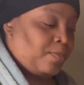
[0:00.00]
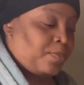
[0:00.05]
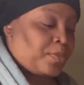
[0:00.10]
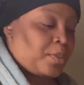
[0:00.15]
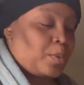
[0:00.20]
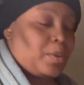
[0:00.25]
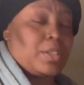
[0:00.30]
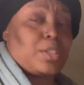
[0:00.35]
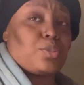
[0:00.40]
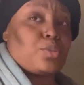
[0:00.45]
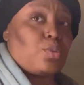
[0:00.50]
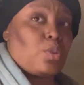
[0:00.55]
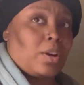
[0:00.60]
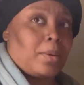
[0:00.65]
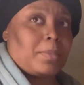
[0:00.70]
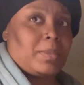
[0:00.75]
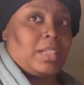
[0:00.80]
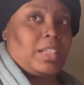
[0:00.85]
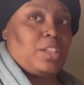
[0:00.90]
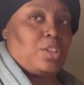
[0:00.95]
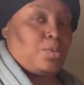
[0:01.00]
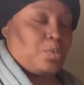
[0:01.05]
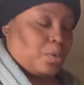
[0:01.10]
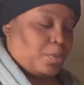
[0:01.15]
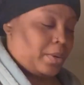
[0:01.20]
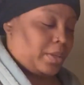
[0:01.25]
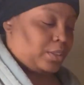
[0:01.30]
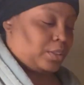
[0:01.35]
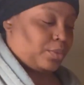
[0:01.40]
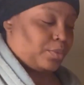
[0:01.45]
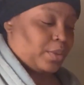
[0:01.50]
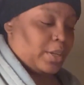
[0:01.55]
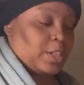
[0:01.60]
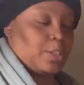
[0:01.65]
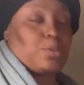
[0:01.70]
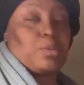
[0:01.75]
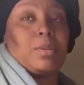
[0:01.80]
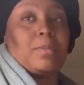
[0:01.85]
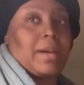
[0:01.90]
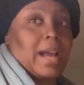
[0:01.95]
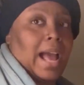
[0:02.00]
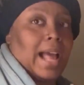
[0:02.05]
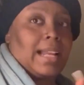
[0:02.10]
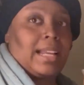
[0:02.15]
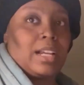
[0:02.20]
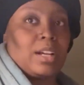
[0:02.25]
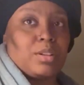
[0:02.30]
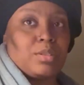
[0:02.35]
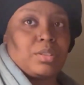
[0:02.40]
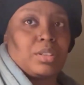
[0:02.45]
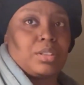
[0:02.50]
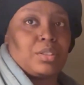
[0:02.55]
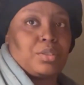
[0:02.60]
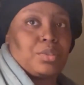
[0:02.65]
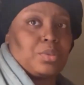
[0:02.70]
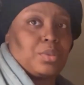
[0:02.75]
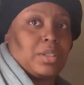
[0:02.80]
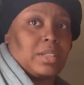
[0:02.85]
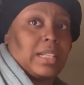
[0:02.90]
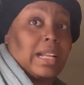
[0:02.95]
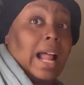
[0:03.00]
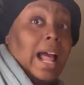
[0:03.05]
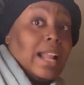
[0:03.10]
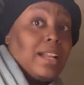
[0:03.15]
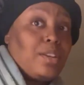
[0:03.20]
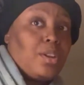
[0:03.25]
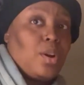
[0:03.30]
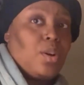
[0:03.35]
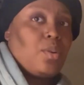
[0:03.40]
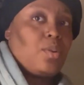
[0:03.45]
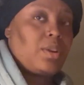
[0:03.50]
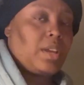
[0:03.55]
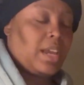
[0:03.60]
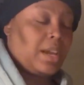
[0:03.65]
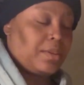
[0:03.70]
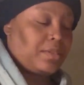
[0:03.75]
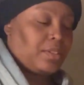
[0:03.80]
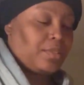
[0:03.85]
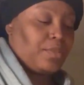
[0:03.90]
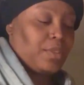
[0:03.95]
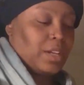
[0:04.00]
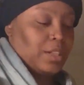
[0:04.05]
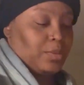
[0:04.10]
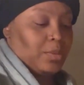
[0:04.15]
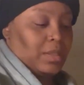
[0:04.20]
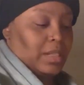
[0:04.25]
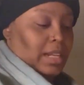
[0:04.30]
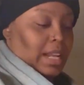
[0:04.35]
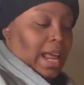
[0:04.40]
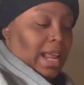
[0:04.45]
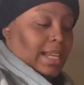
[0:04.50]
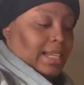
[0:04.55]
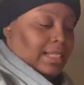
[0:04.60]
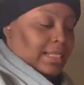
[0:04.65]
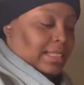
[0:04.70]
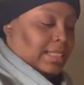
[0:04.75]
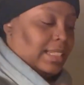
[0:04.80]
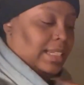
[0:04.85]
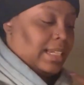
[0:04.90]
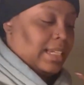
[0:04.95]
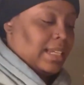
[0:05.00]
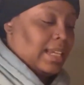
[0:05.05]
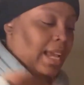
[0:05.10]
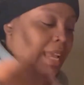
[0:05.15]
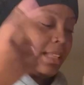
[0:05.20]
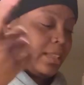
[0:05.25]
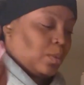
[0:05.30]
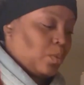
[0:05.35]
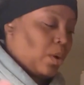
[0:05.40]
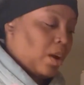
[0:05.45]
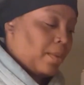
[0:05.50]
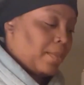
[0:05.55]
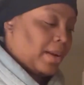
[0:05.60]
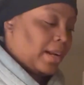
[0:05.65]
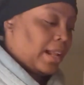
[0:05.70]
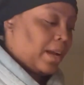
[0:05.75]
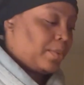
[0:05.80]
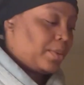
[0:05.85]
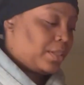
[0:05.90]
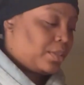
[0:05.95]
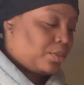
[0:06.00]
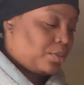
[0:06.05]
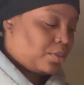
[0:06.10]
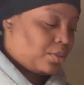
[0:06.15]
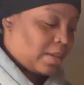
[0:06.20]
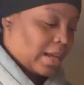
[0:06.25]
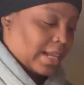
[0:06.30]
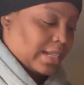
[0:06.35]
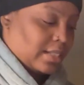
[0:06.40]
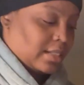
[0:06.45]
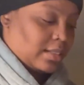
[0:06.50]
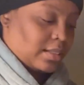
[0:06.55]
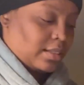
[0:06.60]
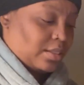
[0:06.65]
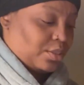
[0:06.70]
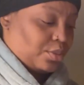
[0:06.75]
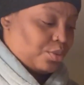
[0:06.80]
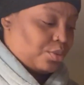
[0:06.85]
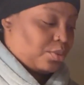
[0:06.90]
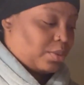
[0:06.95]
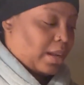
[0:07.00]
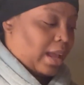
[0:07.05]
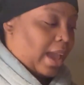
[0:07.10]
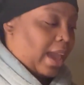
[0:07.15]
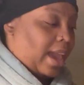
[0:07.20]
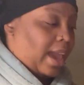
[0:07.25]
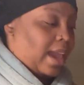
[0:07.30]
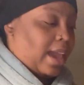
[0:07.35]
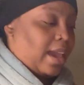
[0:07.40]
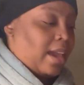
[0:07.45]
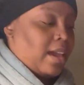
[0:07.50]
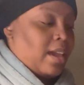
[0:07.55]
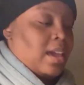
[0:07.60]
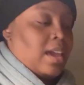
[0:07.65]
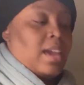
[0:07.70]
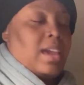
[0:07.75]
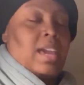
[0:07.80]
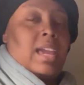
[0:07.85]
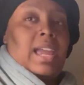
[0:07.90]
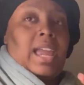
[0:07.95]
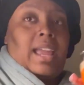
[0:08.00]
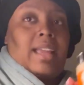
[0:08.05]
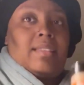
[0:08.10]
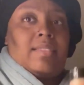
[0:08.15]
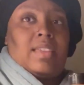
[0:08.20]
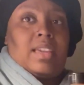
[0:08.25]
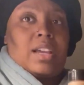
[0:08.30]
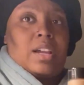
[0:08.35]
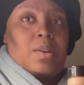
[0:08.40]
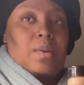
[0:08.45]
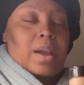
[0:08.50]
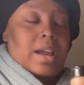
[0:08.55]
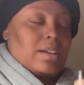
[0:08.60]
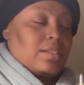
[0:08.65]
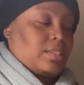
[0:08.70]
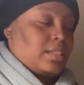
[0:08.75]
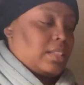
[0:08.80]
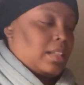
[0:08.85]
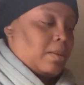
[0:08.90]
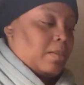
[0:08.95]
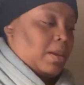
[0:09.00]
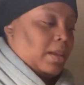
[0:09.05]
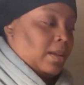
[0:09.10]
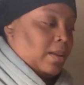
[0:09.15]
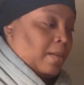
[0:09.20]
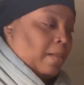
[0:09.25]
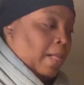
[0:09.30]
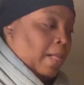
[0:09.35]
which normally you would want the fresh one, but I didn't go to the store that I know carries the fresh one, and I didn't see it at the Walmart I went to, so I just used what I had. And then ground cinnamon.